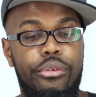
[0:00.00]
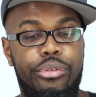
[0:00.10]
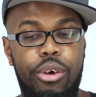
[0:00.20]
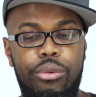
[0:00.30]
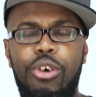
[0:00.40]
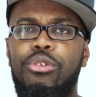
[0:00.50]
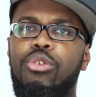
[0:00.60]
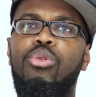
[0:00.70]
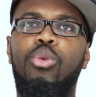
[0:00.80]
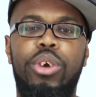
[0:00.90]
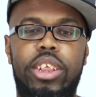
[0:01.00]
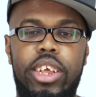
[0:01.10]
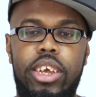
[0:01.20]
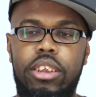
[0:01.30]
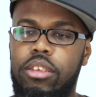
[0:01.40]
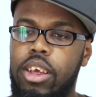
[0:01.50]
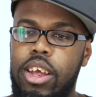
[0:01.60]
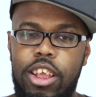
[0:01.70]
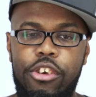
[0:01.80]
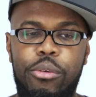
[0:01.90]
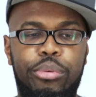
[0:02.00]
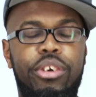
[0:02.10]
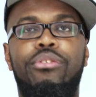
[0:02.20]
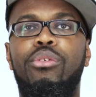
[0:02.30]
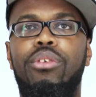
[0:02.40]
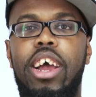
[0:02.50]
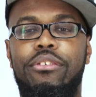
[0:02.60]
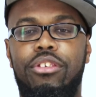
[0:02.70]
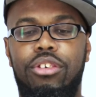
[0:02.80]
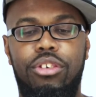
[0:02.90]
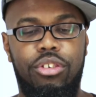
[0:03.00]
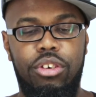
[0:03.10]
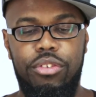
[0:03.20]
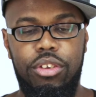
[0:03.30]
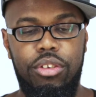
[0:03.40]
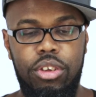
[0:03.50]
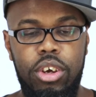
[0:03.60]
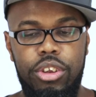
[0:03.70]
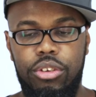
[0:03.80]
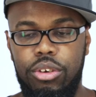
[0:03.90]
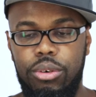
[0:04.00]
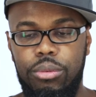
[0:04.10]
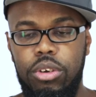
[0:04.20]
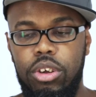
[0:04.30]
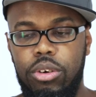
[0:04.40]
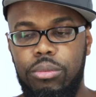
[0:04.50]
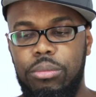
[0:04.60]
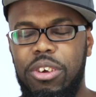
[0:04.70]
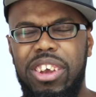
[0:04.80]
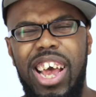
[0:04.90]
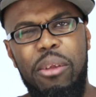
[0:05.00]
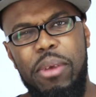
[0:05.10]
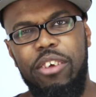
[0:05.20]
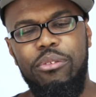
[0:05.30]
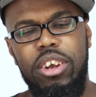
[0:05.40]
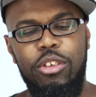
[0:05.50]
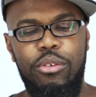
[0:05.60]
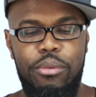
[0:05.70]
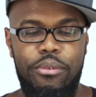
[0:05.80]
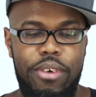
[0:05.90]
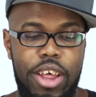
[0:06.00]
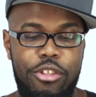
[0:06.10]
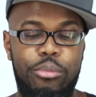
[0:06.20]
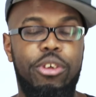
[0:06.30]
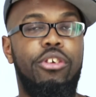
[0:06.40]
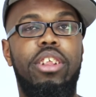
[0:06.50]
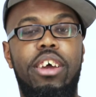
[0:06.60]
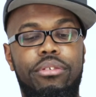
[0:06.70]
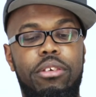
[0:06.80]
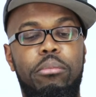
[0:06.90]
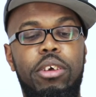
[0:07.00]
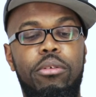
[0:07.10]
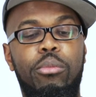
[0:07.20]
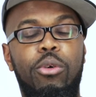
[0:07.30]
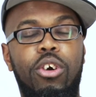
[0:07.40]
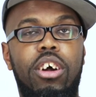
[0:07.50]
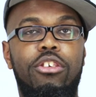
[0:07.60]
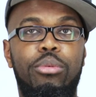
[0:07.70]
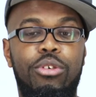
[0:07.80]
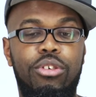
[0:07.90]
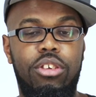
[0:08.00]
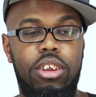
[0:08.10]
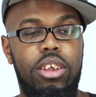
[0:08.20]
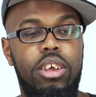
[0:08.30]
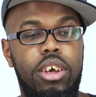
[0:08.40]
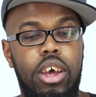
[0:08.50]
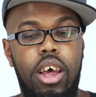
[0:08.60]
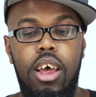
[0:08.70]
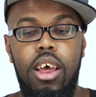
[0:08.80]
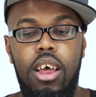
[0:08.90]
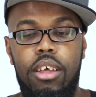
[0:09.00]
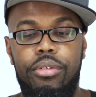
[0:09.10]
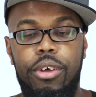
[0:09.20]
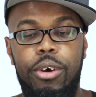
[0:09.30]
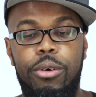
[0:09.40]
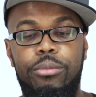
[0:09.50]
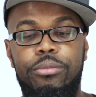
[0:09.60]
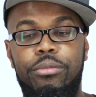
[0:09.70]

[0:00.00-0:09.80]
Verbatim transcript: So those are two quick things that you can breathe new life into your Surface. So you know, kind of make it run a little bit faster, but you can definitely be a little more comfortable using it. So